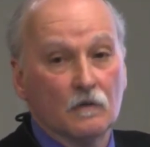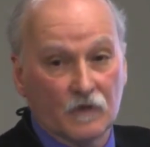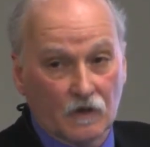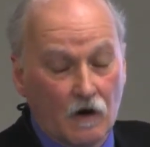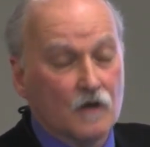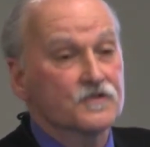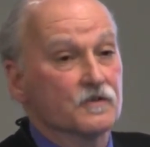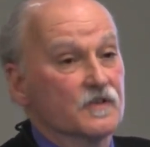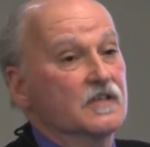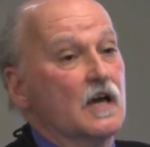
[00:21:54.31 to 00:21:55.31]
but
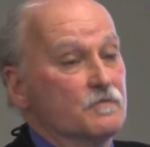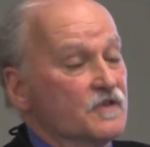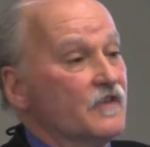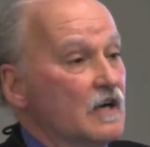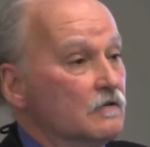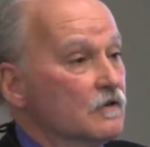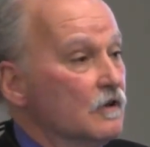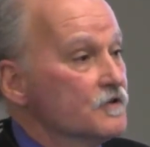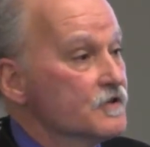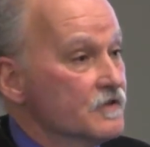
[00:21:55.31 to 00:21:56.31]
also the types of
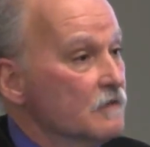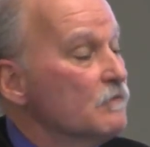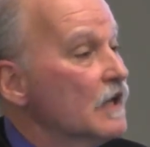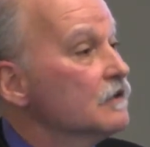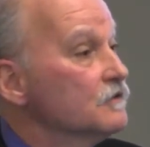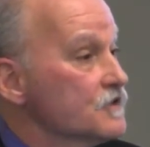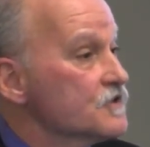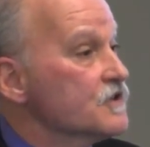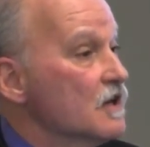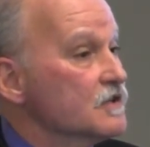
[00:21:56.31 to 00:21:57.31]
aquaculture that Michael
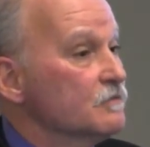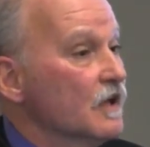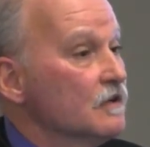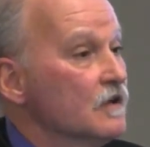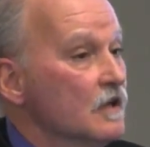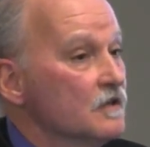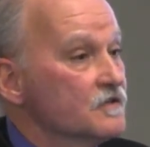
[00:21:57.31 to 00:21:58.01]
just talked about